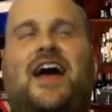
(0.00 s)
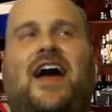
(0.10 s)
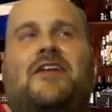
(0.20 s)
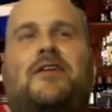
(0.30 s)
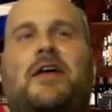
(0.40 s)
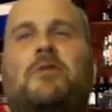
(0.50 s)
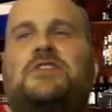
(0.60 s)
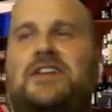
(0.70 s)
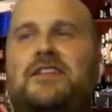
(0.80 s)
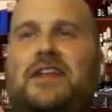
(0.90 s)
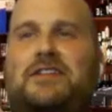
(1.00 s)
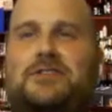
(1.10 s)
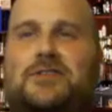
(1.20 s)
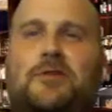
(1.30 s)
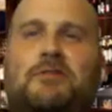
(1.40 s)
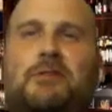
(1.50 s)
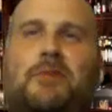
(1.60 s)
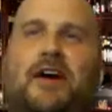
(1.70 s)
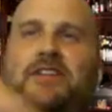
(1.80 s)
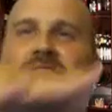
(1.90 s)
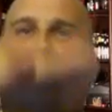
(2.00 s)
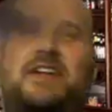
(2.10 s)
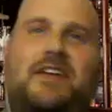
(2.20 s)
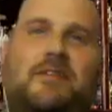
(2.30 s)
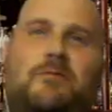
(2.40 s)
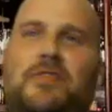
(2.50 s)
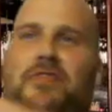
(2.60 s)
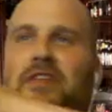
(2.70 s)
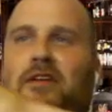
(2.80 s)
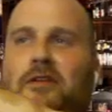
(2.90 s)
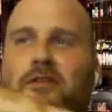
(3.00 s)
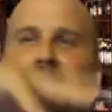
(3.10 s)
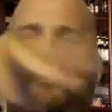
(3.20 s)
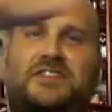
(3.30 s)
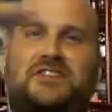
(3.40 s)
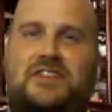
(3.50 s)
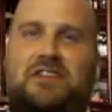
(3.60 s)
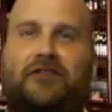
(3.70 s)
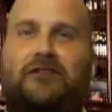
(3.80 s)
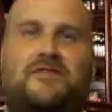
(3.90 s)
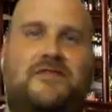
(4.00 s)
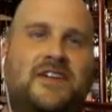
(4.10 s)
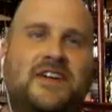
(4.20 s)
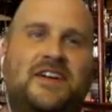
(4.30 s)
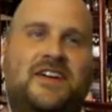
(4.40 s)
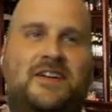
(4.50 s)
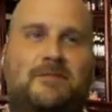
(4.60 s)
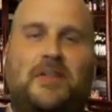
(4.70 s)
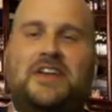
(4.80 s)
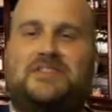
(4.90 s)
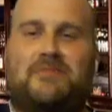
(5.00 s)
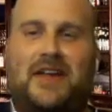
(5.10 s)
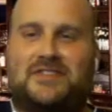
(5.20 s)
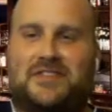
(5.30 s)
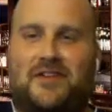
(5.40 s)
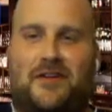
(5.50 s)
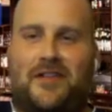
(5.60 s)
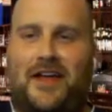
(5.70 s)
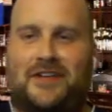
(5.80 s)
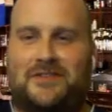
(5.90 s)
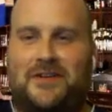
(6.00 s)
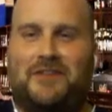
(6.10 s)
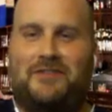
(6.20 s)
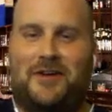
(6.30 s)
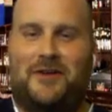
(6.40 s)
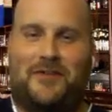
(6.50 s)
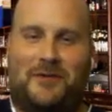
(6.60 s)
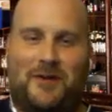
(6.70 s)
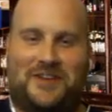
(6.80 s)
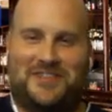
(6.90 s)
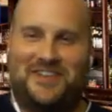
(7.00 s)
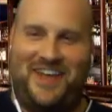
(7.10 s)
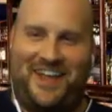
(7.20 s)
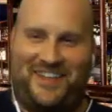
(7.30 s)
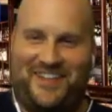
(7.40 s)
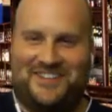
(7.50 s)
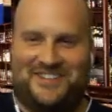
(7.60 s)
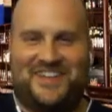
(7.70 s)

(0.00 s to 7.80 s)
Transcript: I don't. It wasn't in like the jewelry box. It was like with the old festive placemats and all that. So I don't even know if it was a necklace.